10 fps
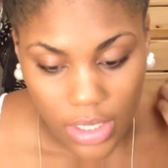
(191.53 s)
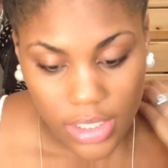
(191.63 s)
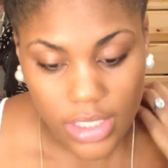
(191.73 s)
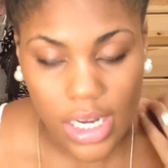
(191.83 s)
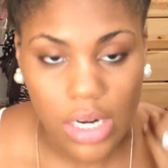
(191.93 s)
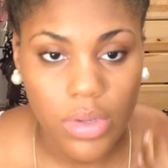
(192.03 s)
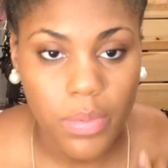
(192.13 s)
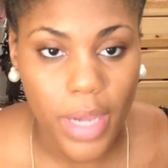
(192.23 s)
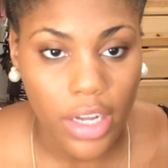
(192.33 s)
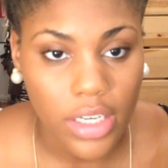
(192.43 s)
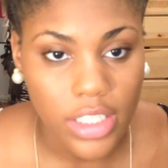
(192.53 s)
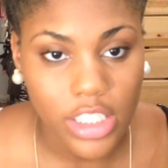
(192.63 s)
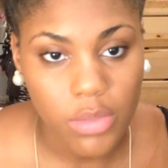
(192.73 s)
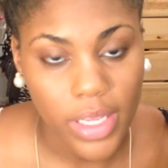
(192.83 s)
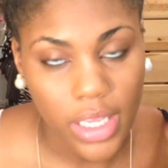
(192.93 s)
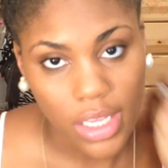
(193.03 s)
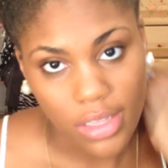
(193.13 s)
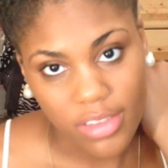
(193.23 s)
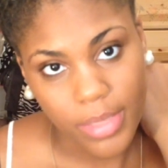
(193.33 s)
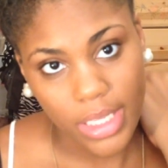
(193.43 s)
Setting it with powder does make it a
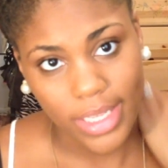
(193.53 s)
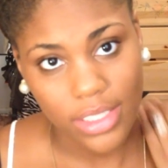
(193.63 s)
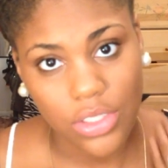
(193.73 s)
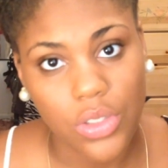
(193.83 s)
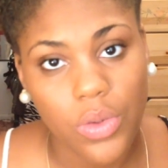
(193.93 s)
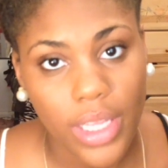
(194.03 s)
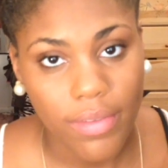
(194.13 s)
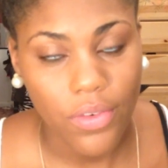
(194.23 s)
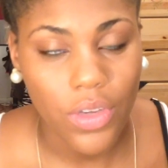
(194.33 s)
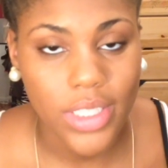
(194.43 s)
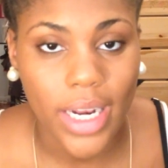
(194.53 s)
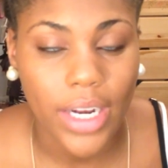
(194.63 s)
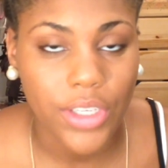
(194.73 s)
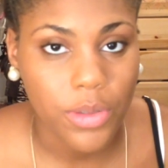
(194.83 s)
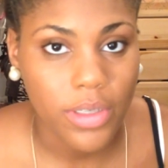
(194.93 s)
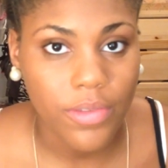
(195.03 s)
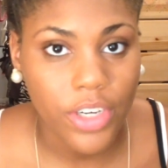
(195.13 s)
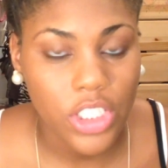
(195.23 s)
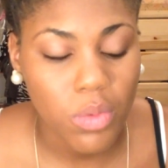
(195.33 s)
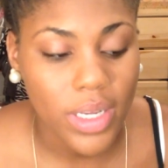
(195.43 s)
little bit less dewy, even though it's not that dewy in the
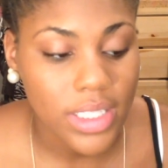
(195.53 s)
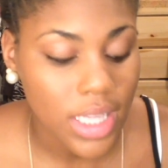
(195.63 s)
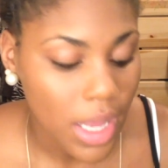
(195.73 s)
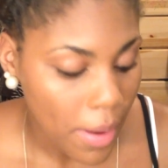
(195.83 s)
first place.